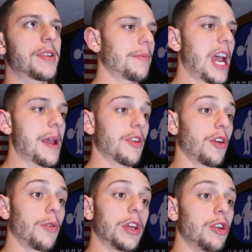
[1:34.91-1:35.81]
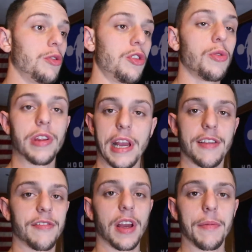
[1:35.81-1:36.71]
Sometimes I'll only do 2
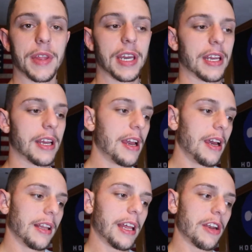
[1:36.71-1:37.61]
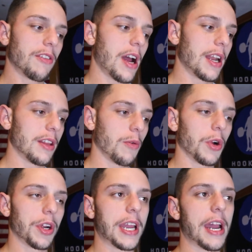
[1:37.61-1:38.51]
sets of something later on in the
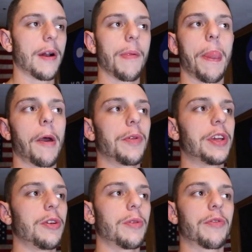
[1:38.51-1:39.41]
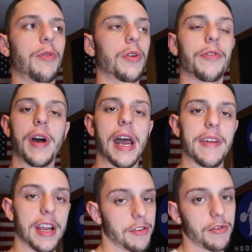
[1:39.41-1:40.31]
workout, only doing 4 to 5
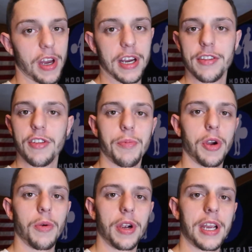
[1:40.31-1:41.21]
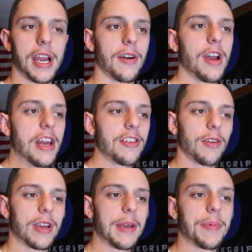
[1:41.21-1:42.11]
exercises per workout.
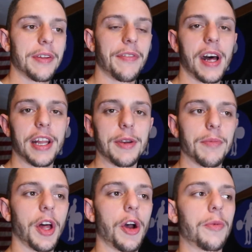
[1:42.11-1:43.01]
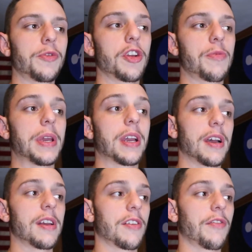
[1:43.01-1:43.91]
So keeping the volume low just
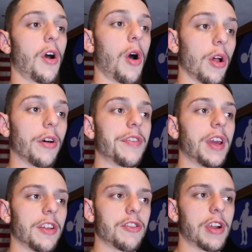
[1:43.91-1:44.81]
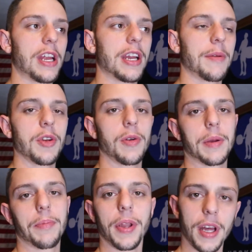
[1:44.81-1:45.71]
because of all of the other training I'm
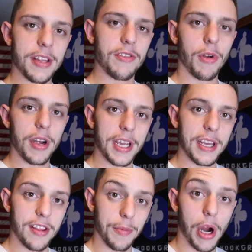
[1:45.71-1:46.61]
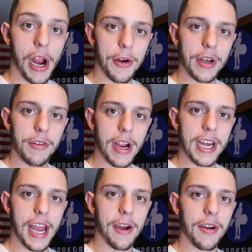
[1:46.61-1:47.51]
doing, plus running is the priority right
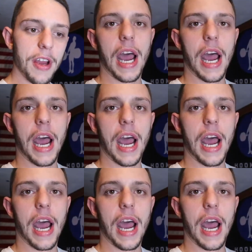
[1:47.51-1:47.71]
now.